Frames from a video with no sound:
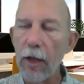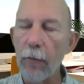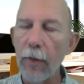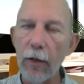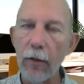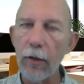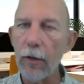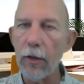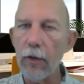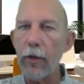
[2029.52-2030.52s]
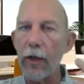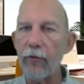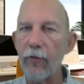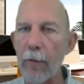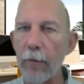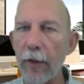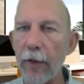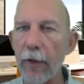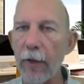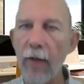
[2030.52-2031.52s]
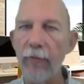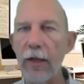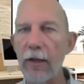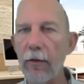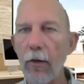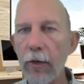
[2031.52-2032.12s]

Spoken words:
But who gets EMULIN? And you'd have to eat,